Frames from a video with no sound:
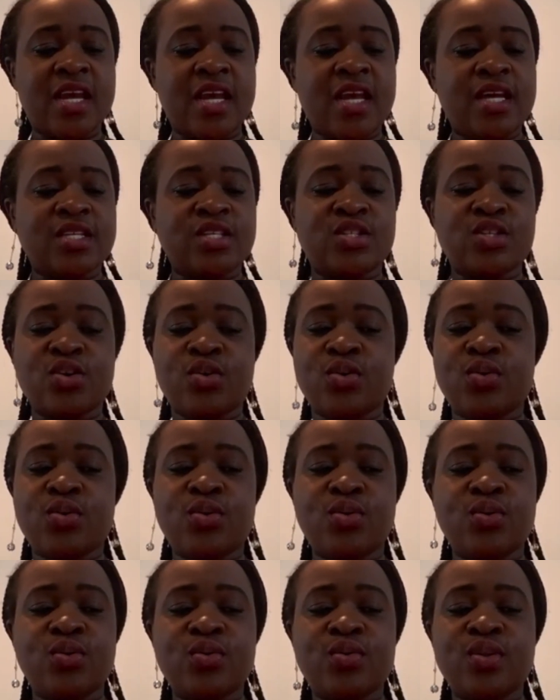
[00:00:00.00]

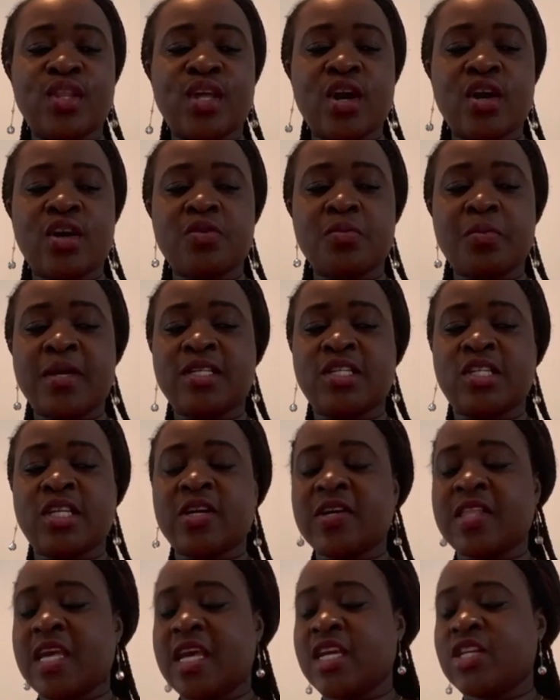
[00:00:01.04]
So the
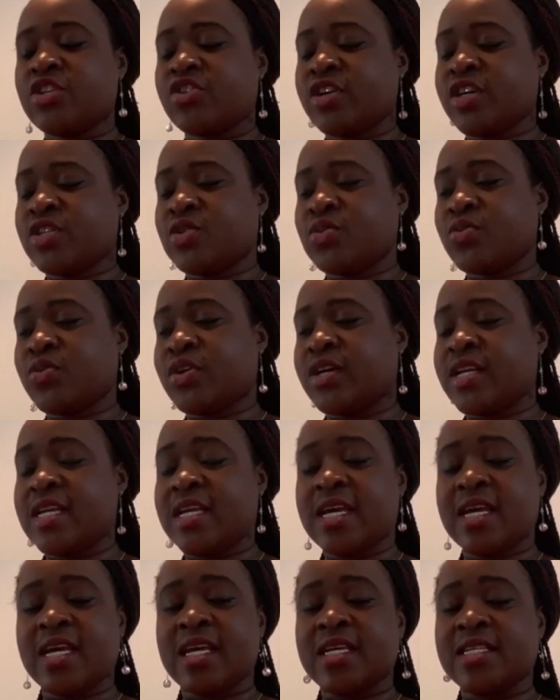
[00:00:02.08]
occupational interest one
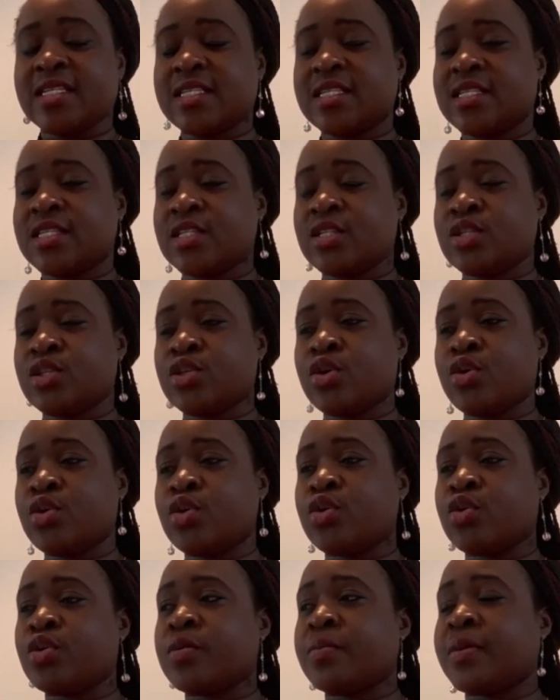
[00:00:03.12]
is so
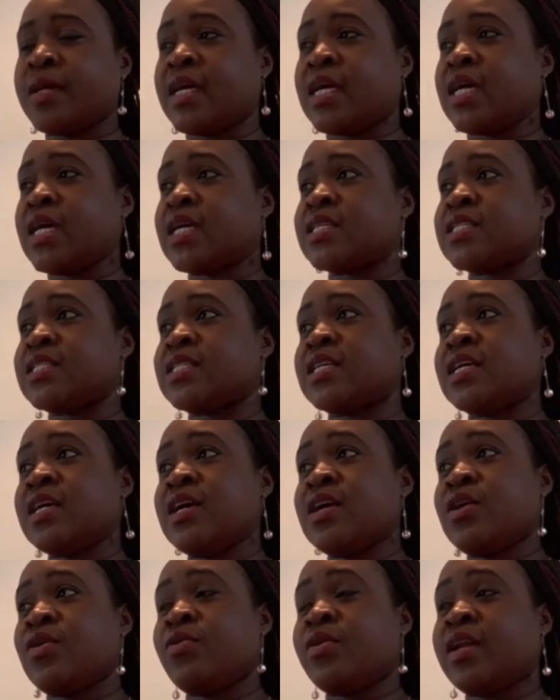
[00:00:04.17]
good because
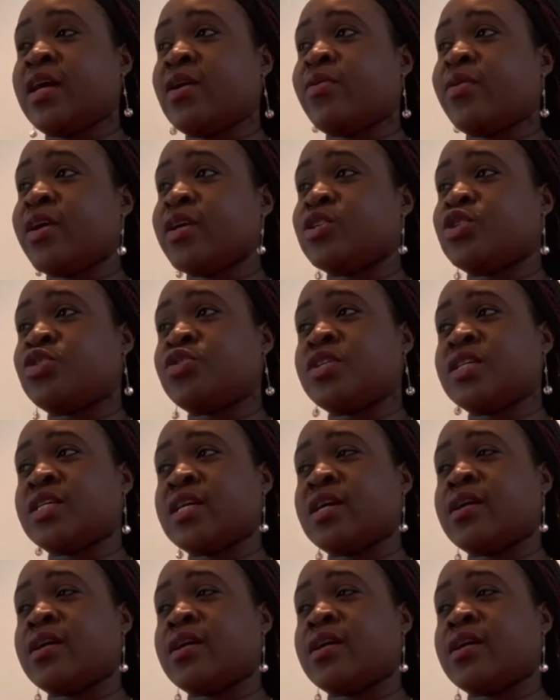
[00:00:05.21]
when I went through it, I,